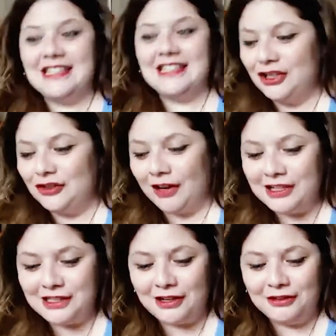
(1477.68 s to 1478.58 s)
and like she
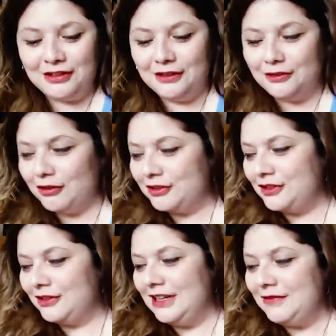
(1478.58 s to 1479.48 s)
tries to go to the
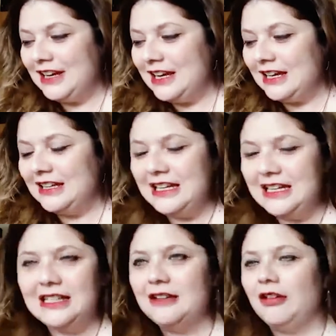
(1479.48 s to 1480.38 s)
doctor, and even
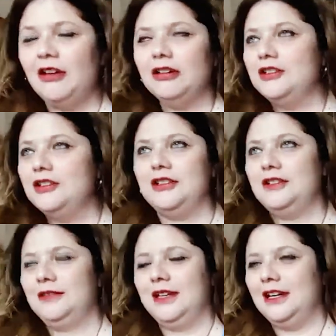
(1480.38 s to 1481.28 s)
he's in. Oh, it's
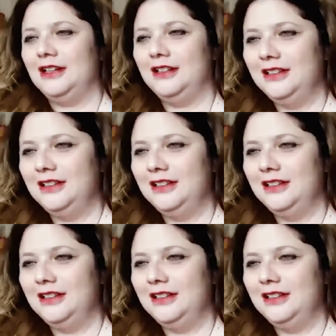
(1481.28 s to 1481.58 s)
just yeah.